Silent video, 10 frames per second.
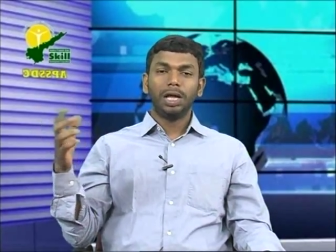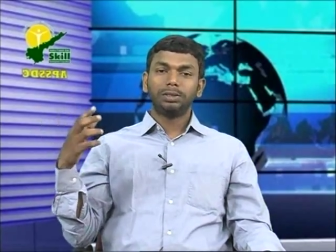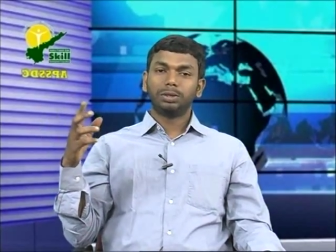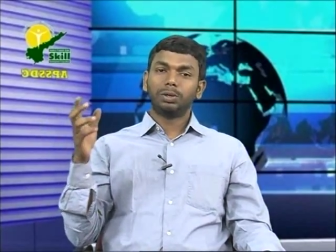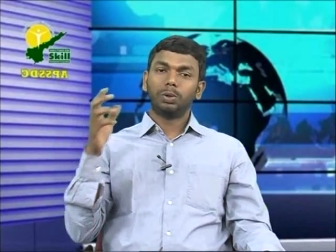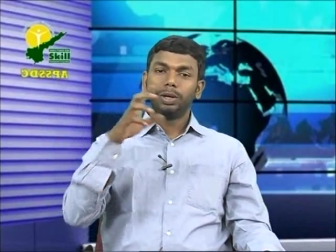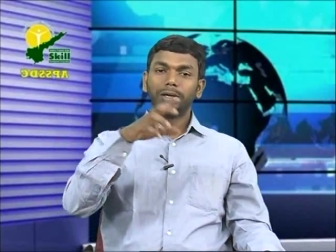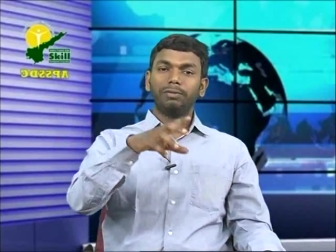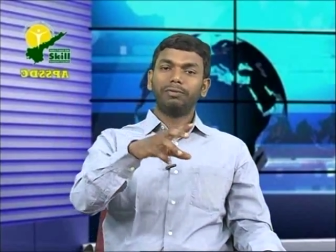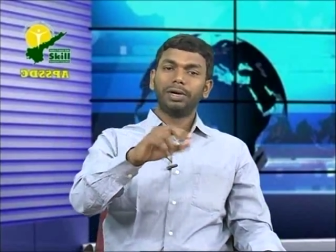So going
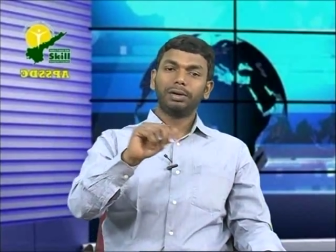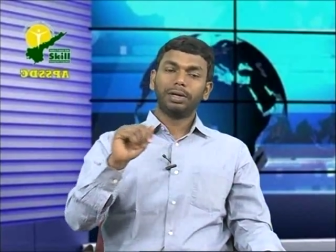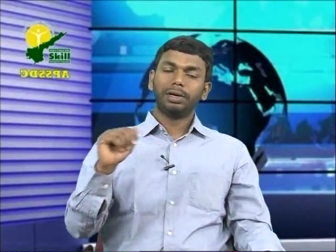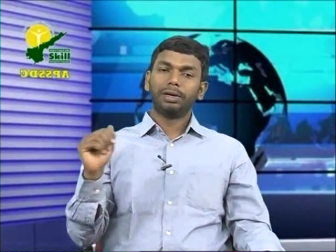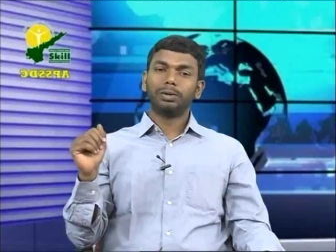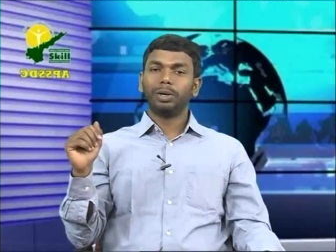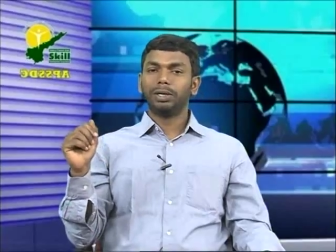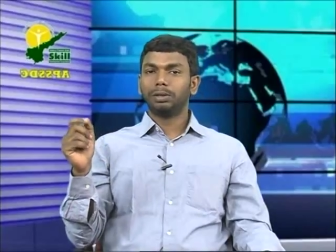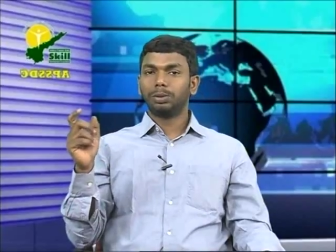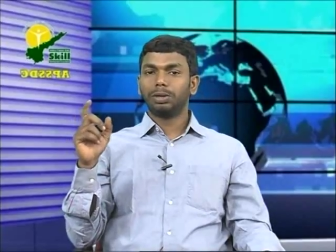
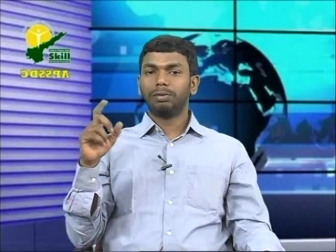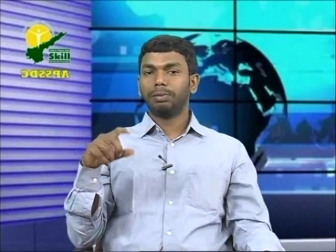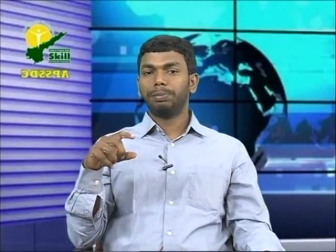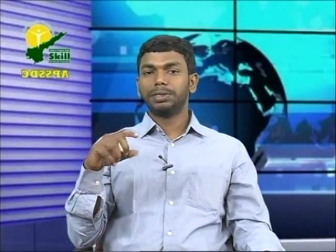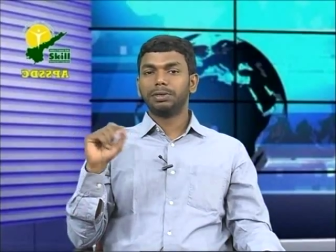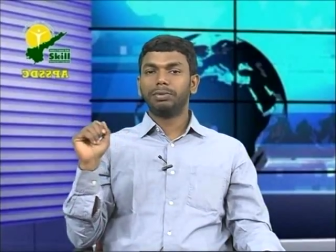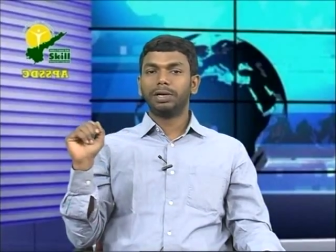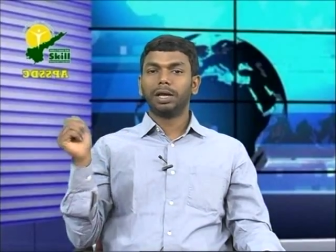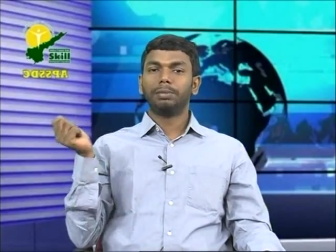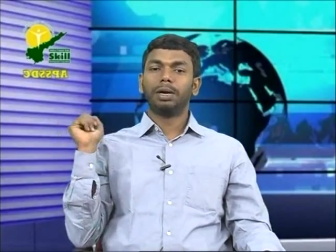to that web page every
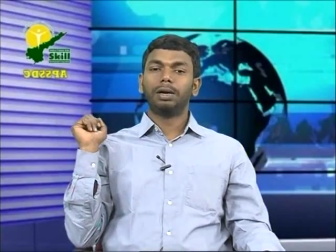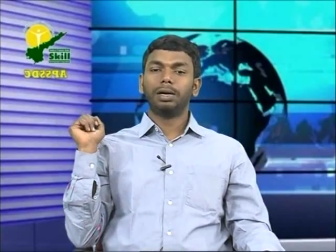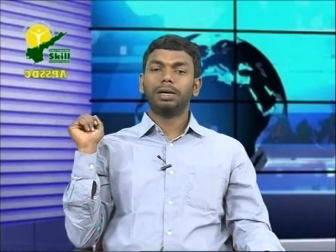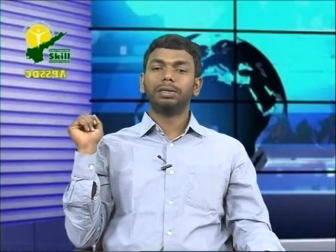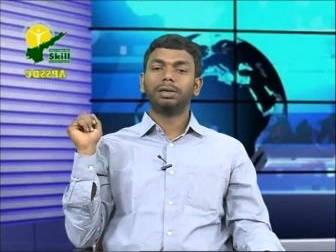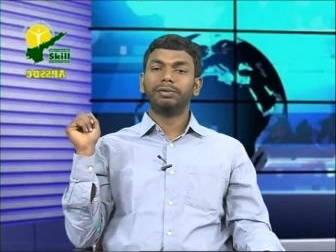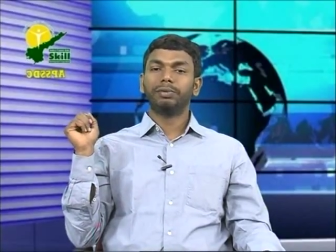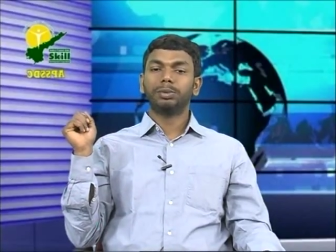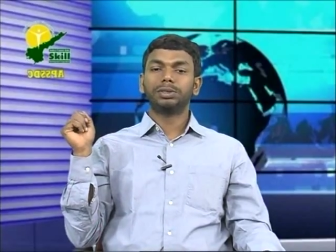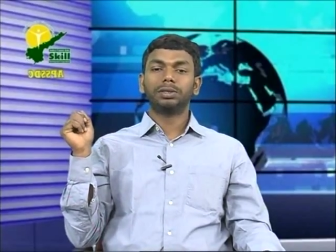time and reading that
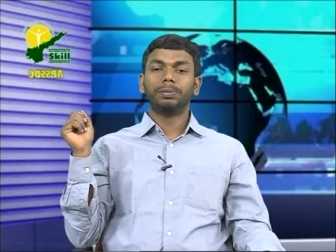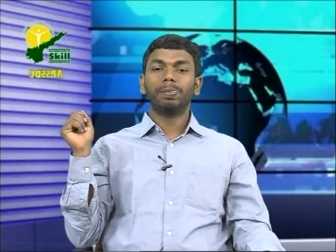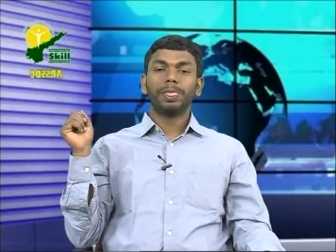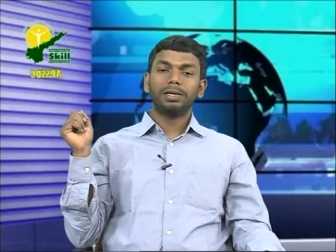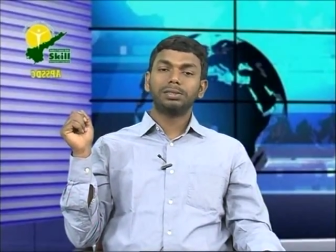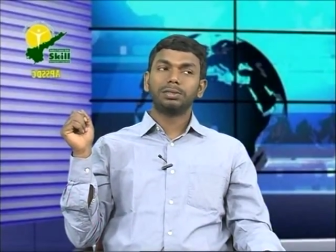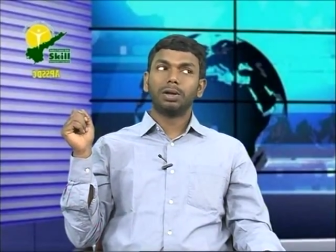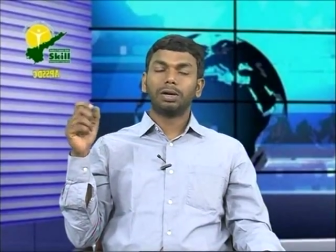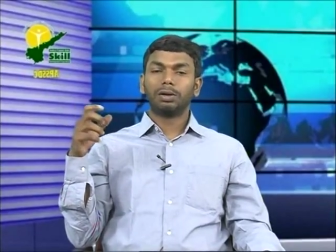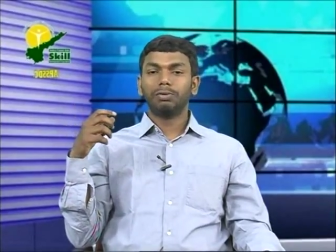information is
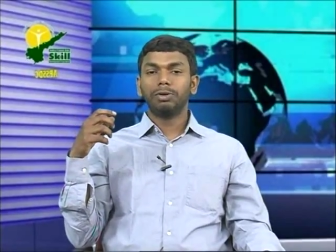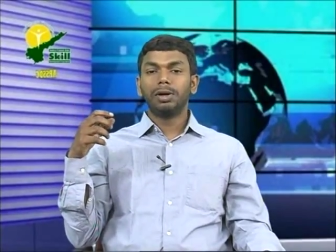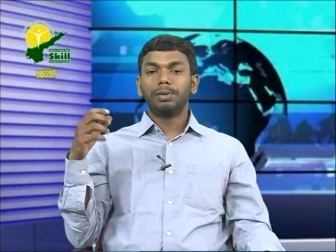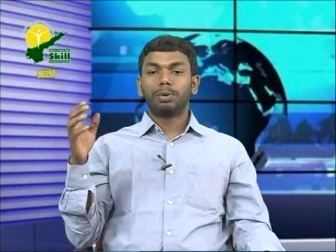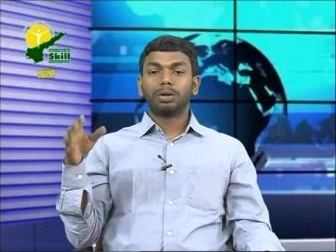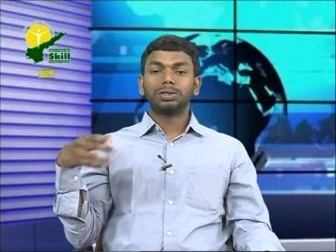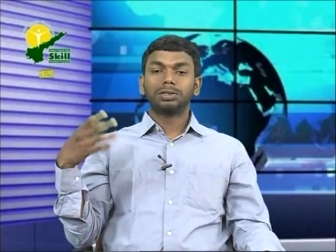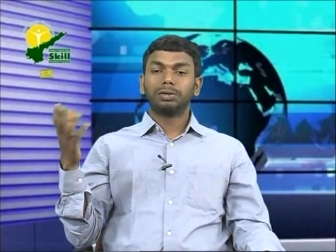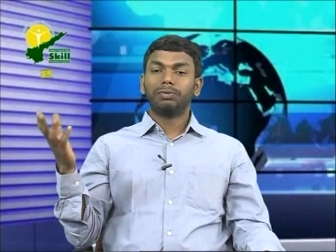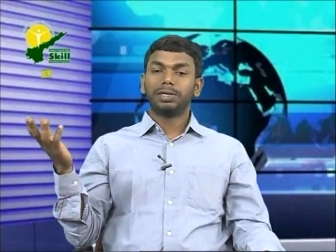lot of
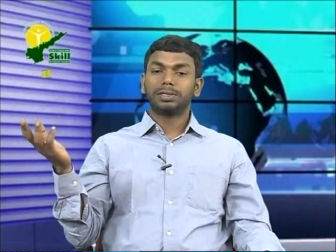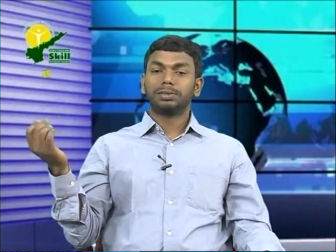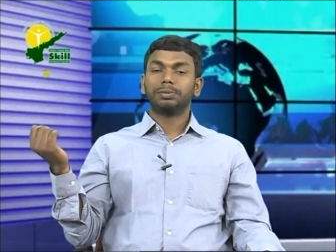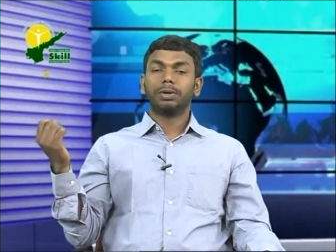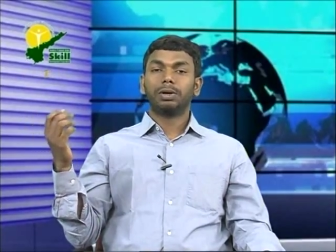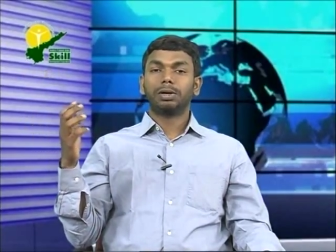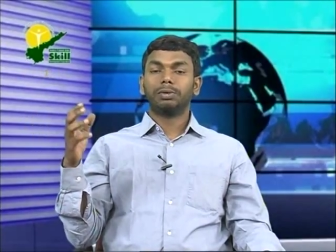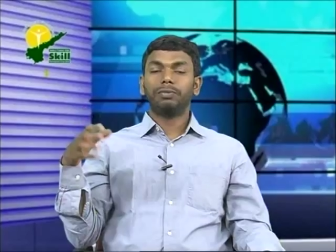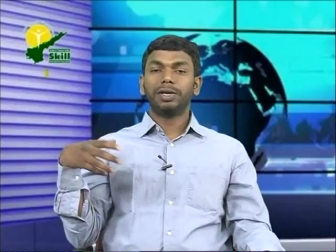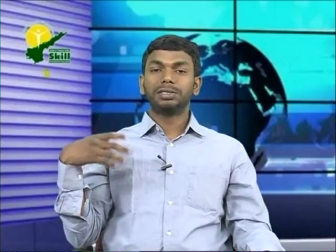processing waste or
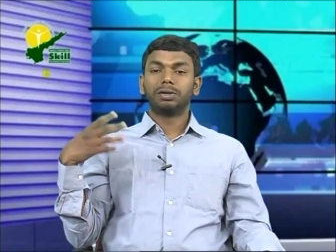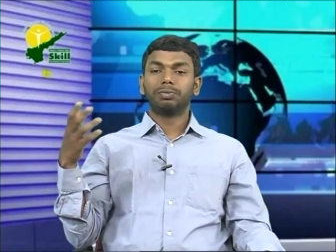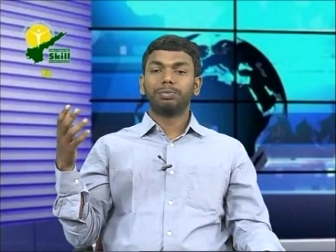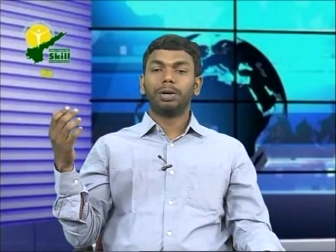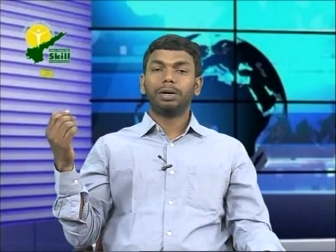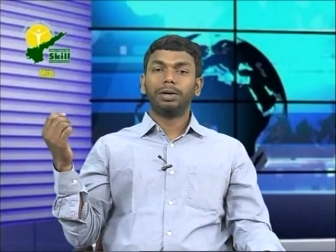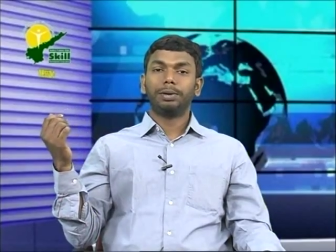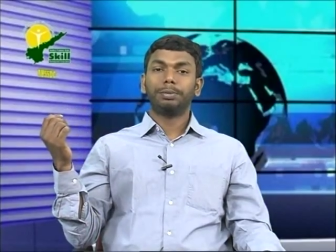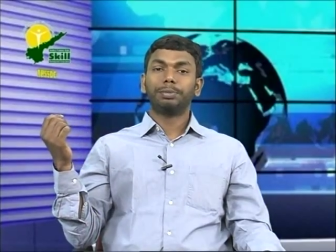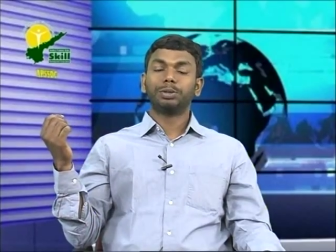waste of
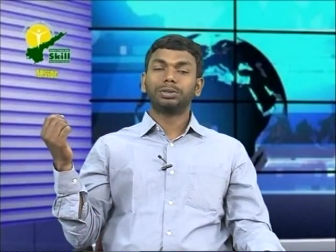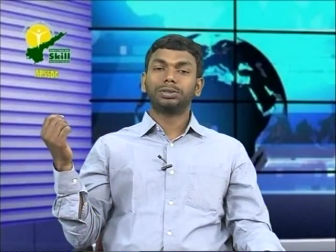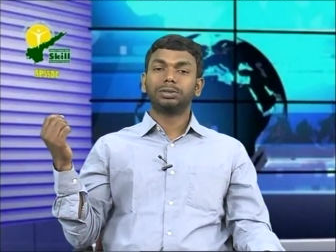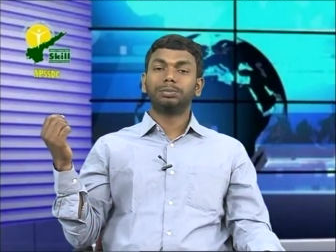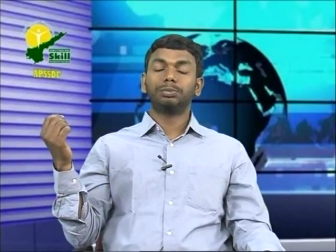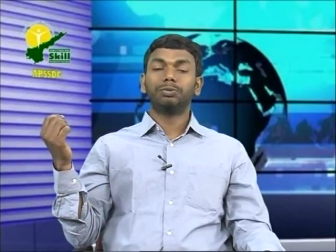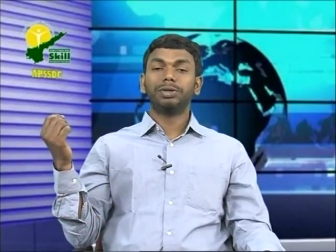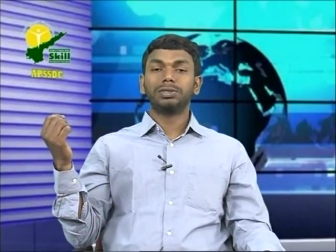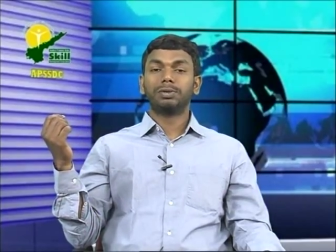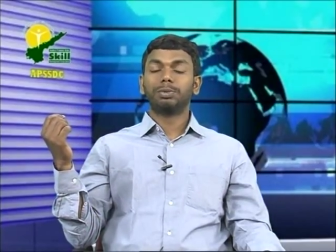
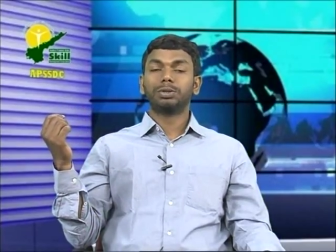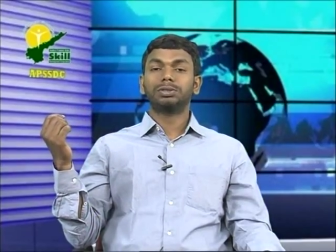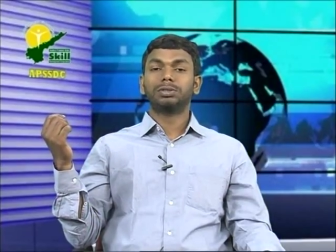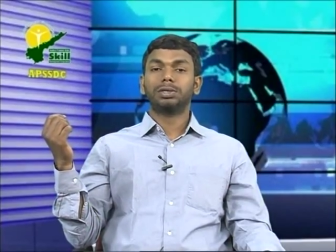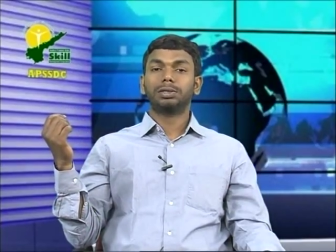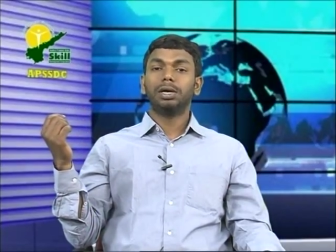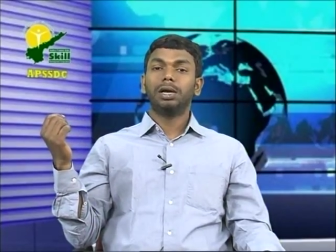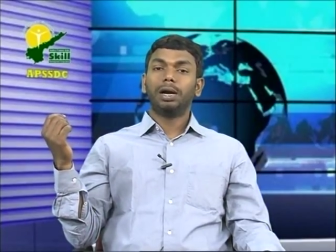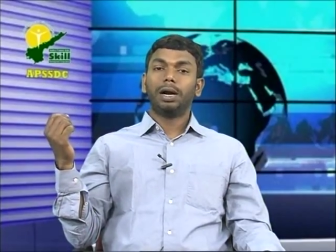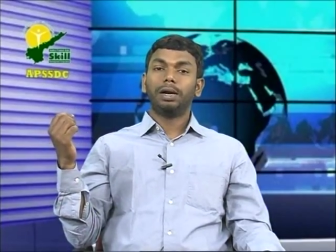processor
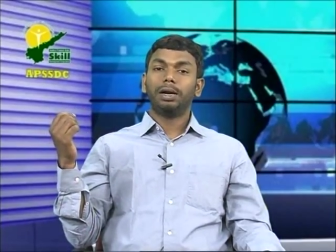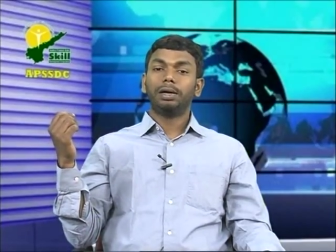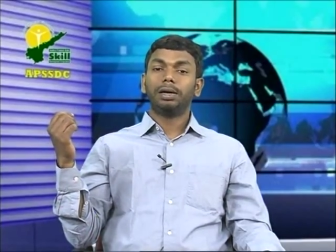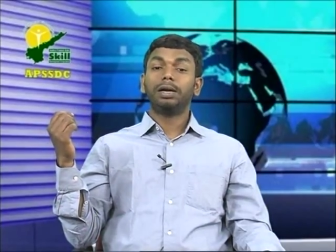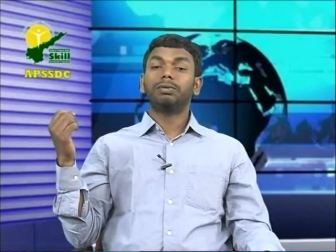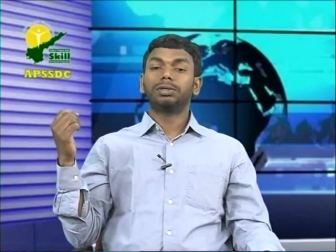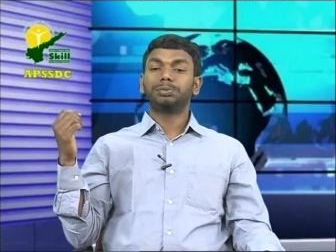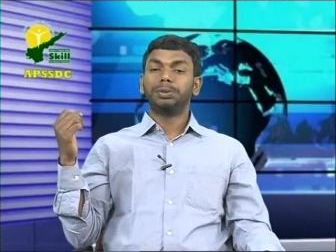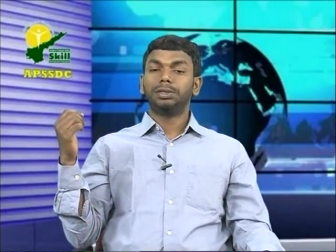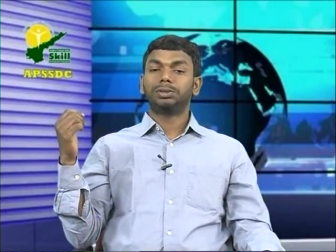and network
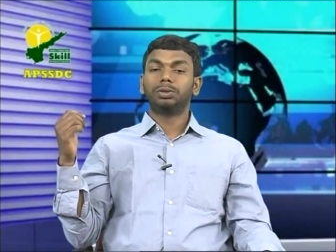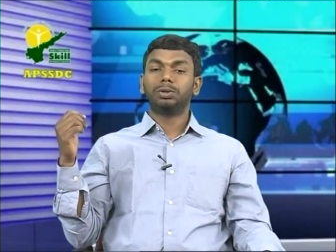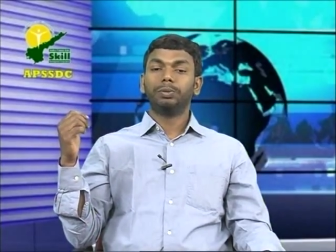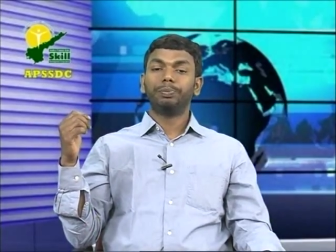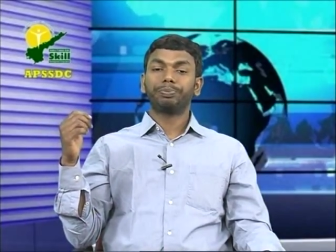speed. So